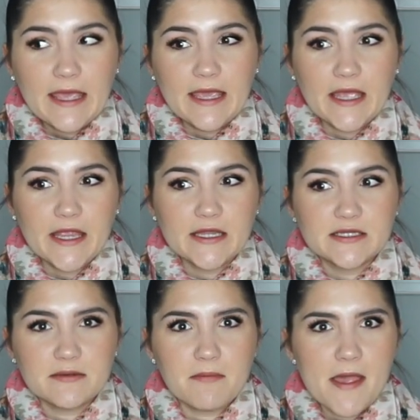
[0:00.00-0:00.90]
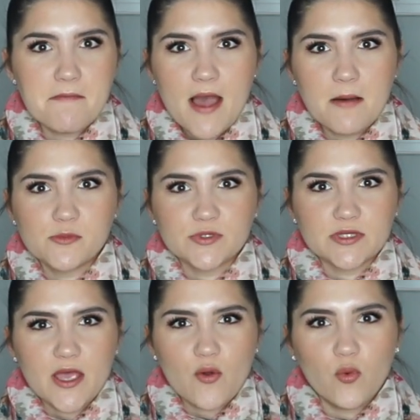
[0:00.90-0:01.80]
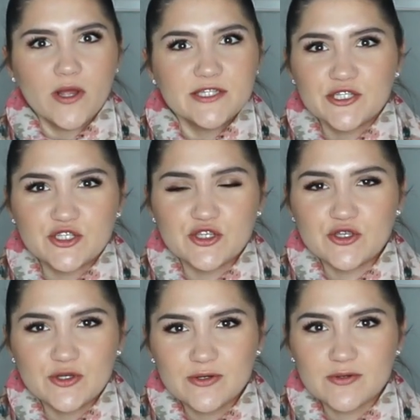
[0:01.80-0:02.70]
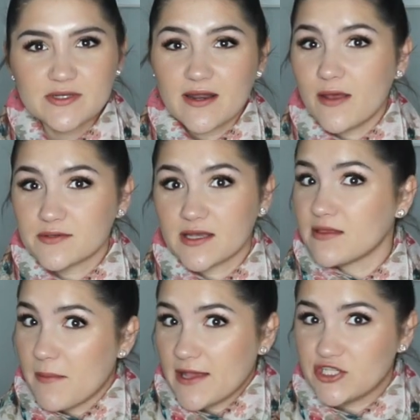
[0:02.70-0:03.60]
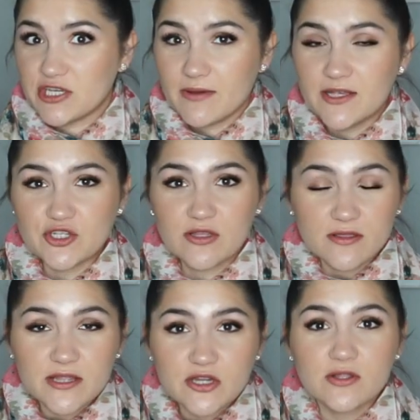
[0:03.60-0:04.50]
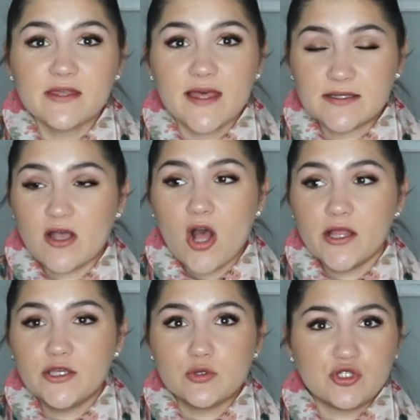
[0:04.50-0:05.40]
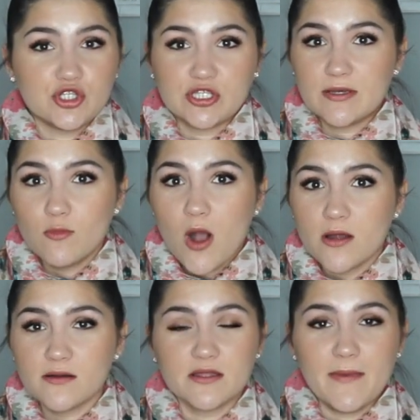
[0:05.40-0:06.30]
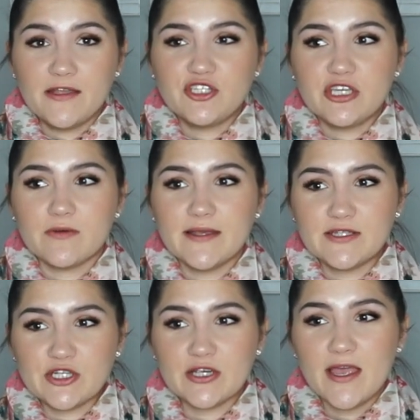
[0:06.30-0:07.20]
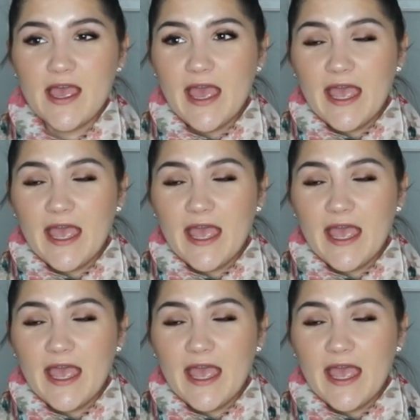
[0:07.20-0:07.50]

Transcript: And my mom was like, "What did you use?" And I was like, "The magic eraser." Literally, that's all I used. Just some water and the magic eraser.